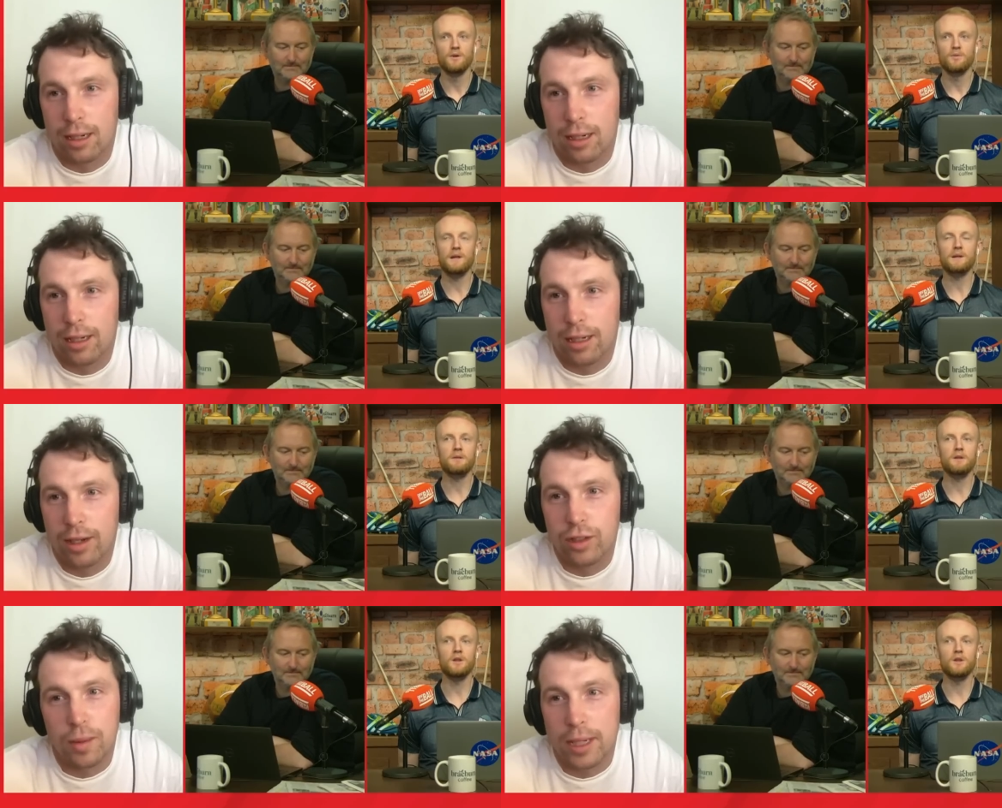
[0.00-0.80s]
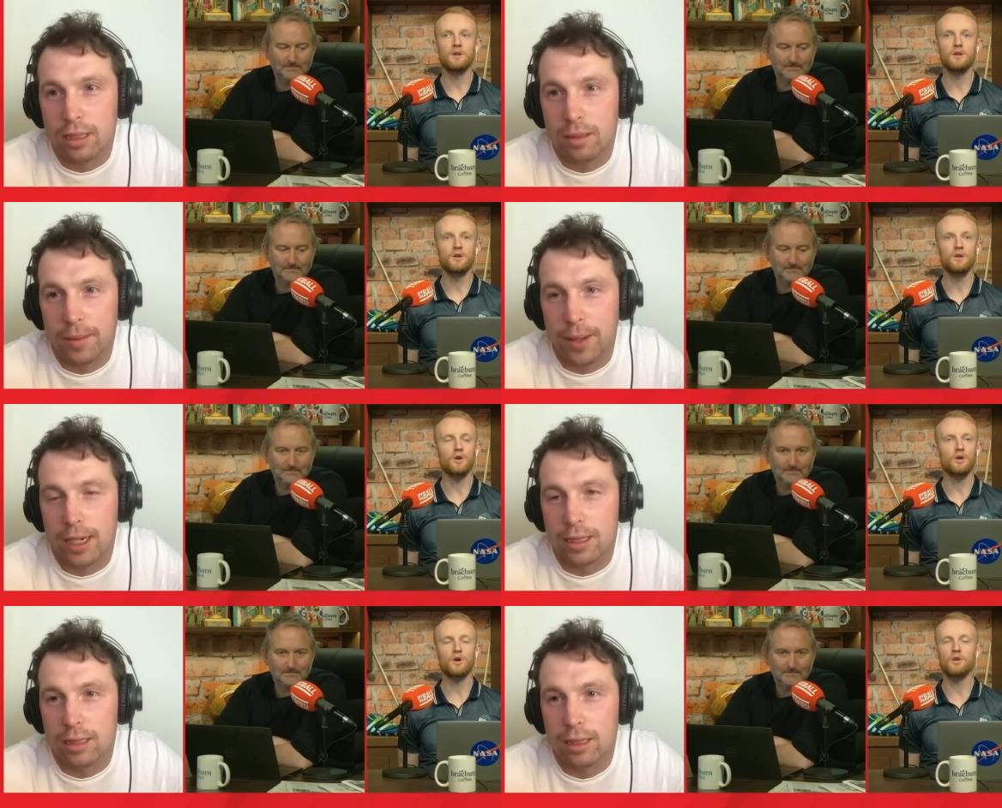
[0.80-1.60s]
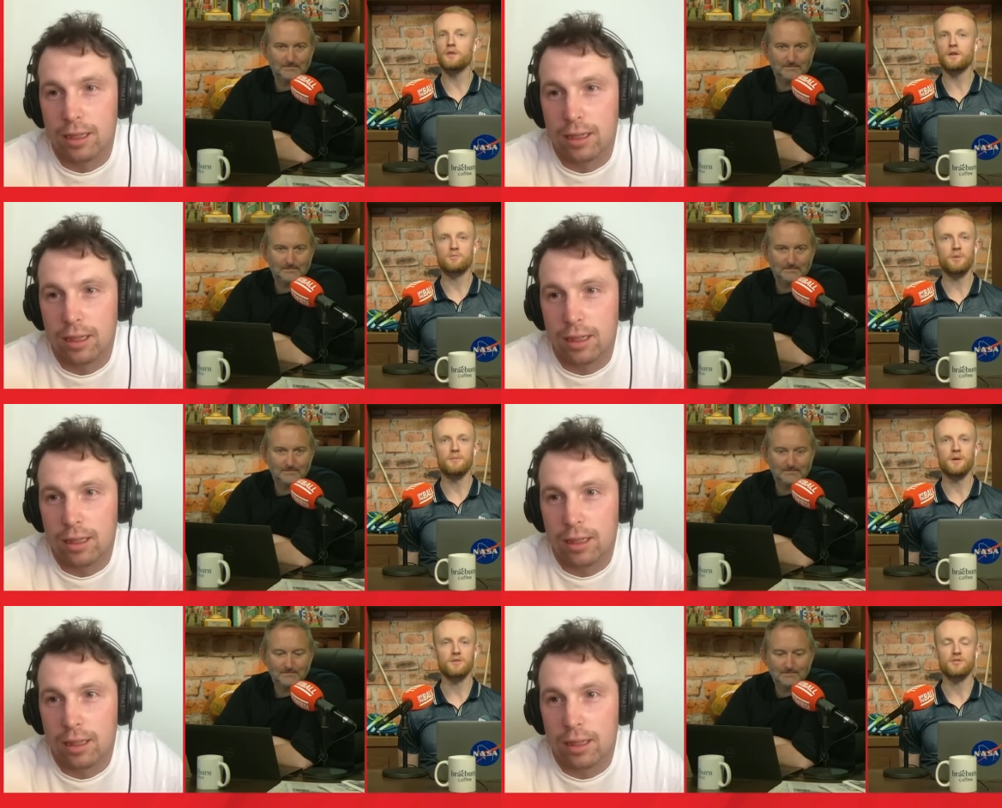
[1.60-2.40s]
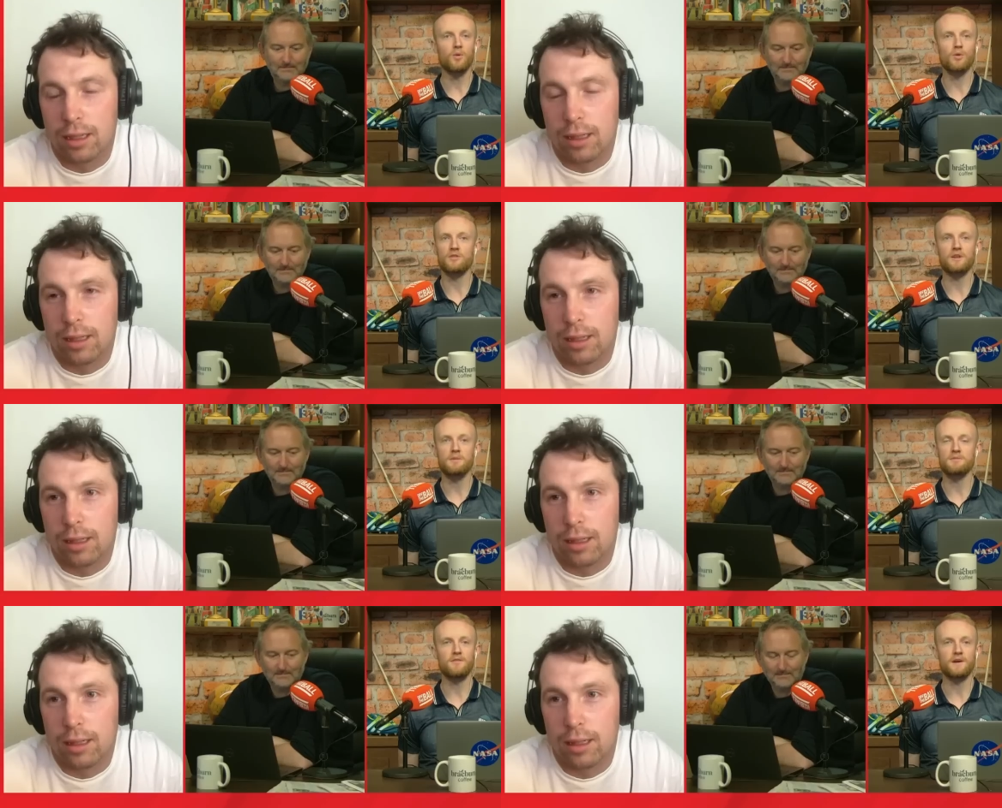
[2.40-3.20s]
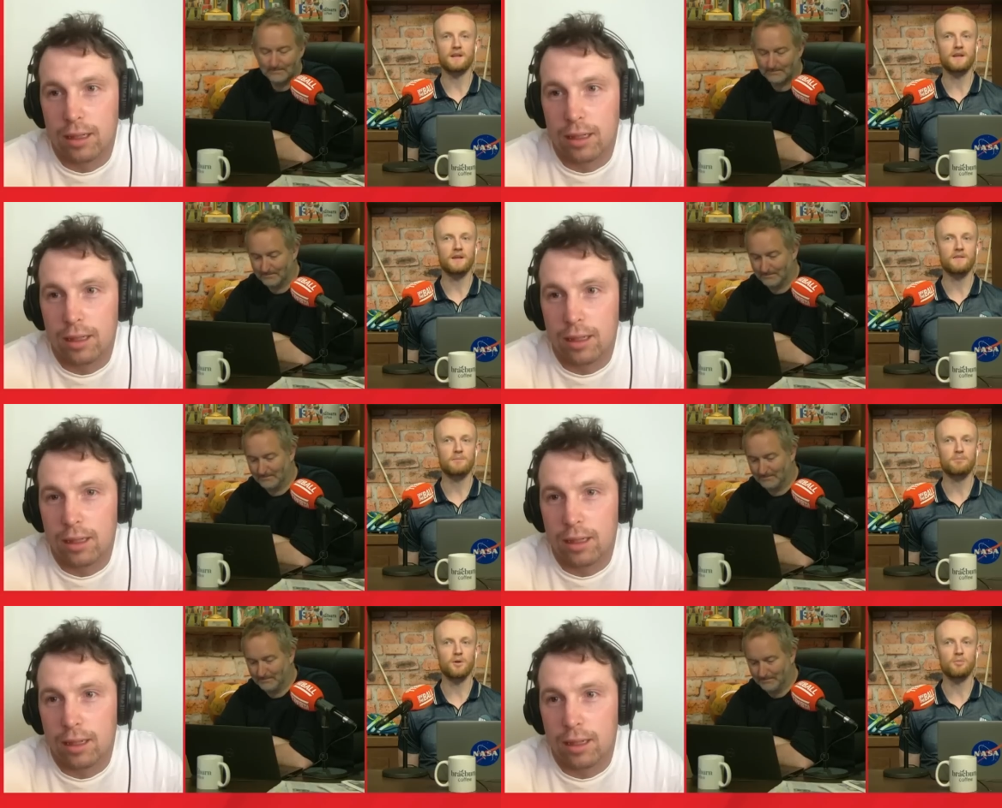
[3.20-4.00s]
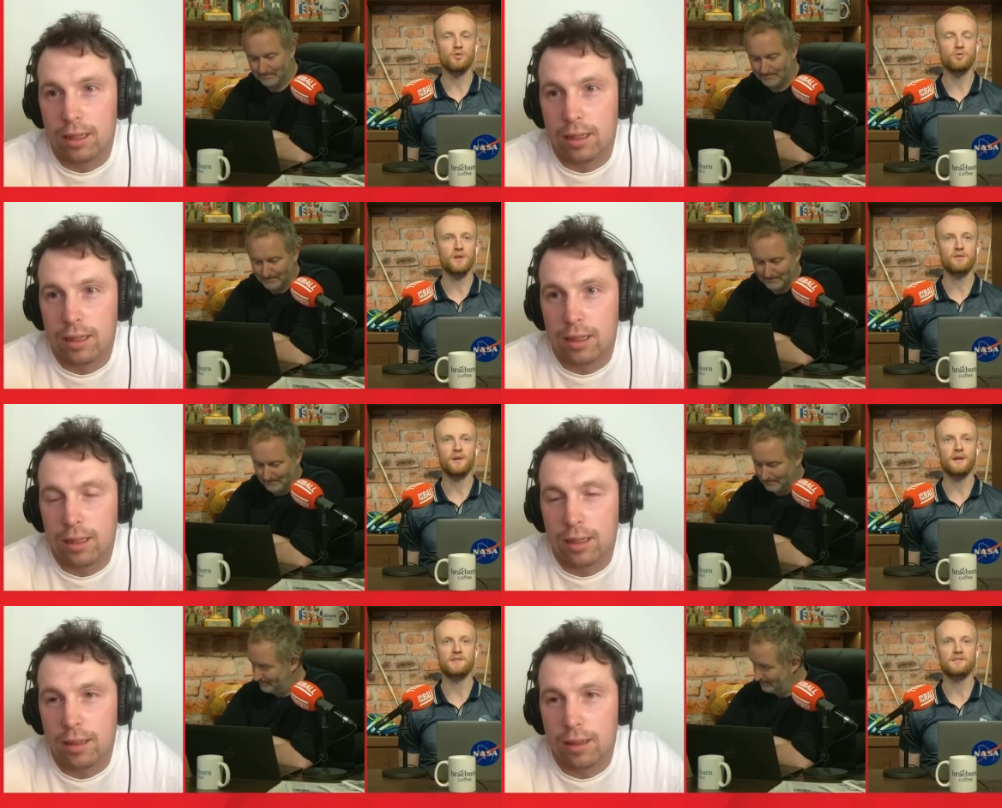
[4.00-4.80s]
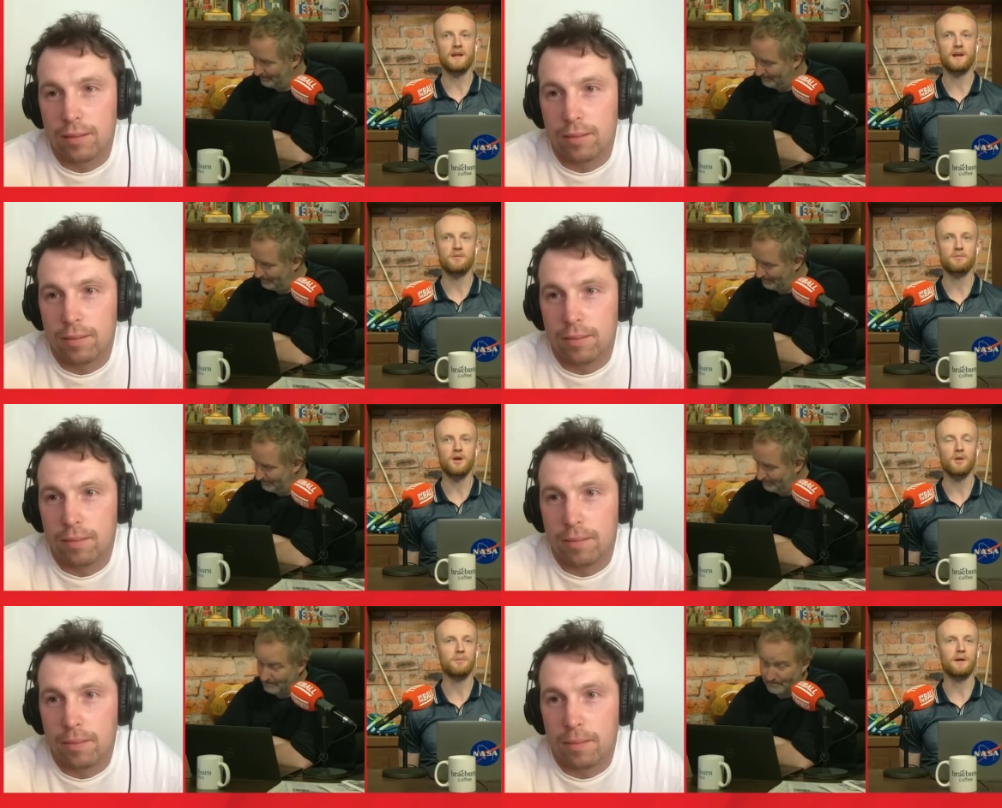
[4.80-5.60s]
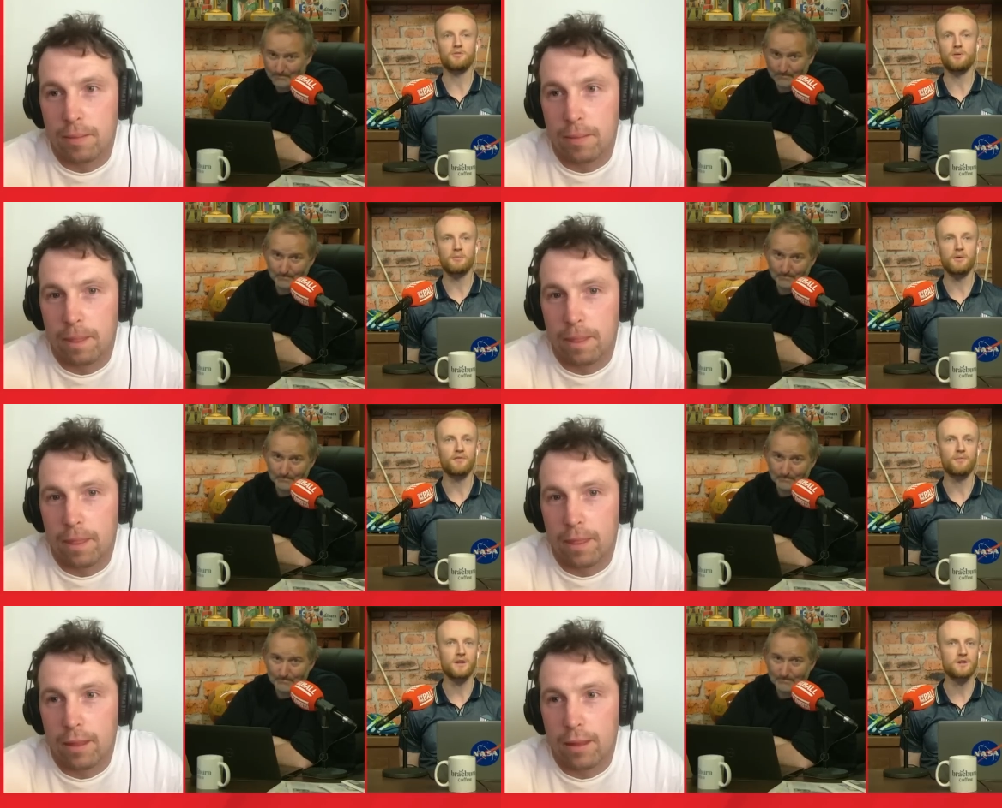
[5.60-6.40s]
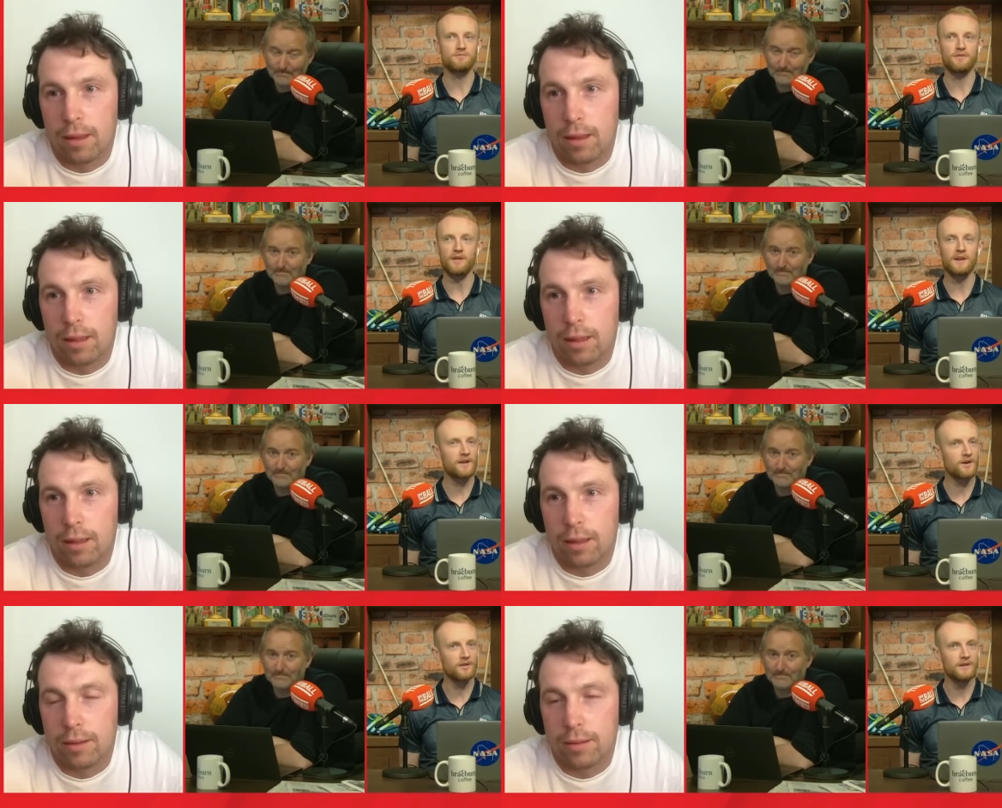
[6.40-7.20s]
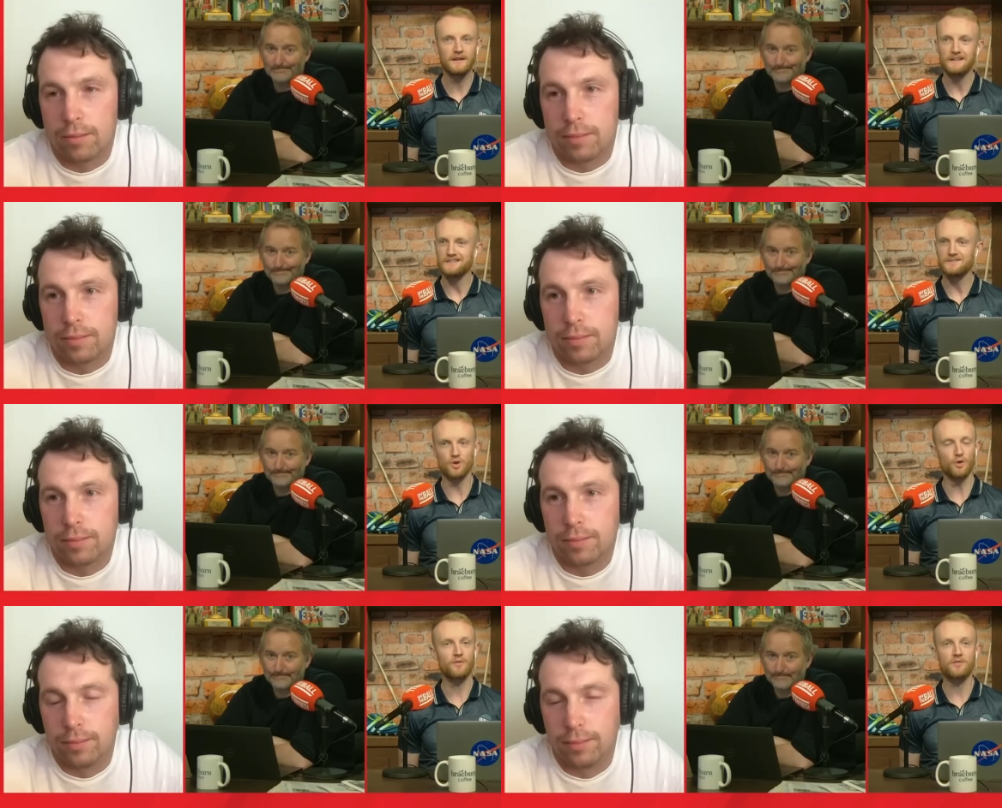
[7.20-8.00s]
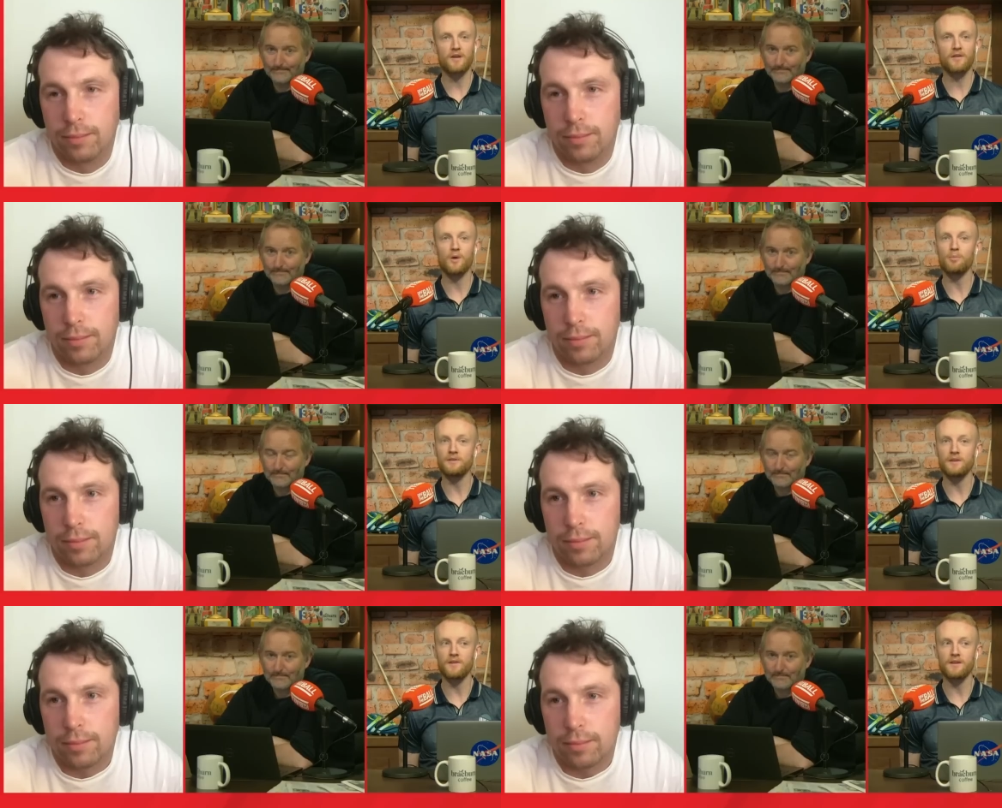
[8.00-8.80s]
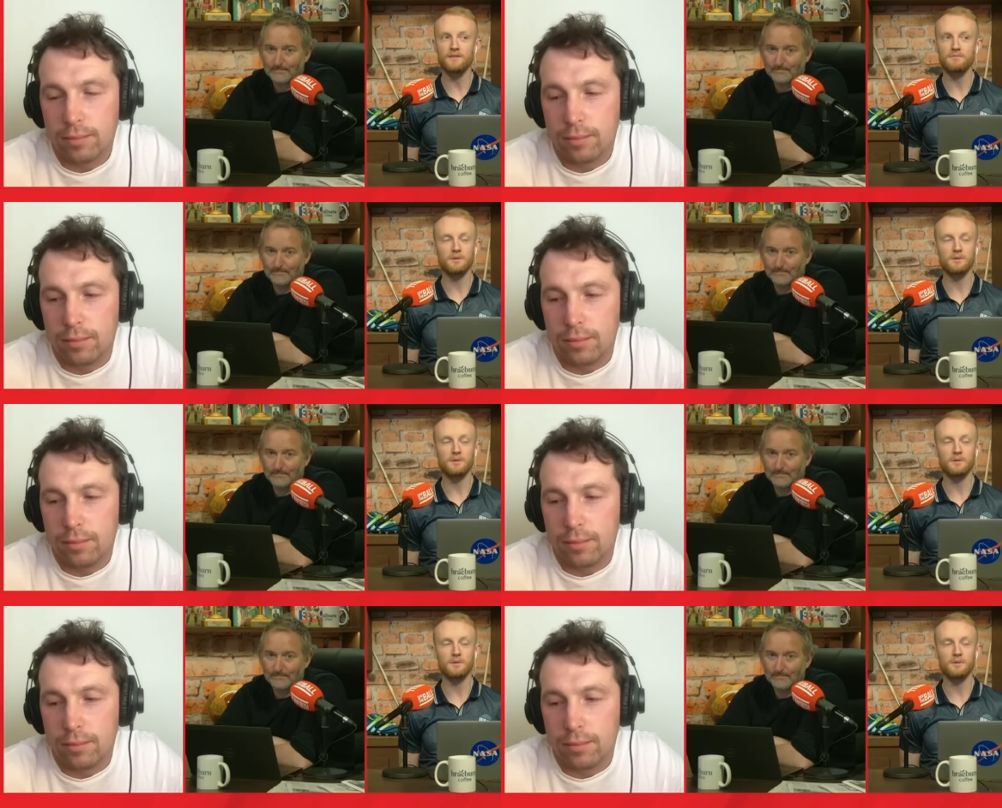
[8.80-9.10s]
Speaker 1: Well, like, who's replacing look, look at the spread of Monaghan scores and games they've had. Like, they've put up one twenty-three against Clare. Conor McManus, when he came off the bench very late on, drew with mm. Derry up in Derry.